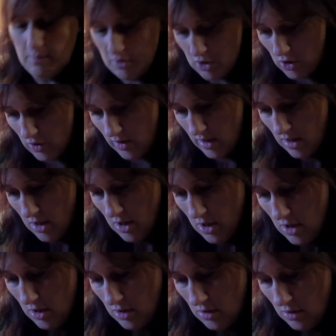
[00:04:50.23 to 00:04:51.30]
I'm sorry,
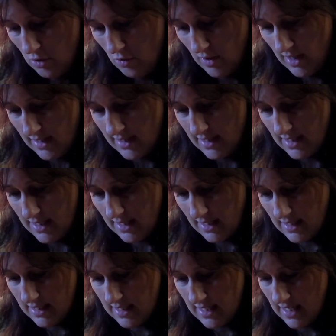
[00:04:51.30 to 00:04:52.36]

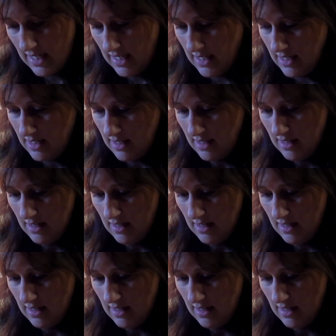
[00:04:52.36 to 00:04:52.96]
2016.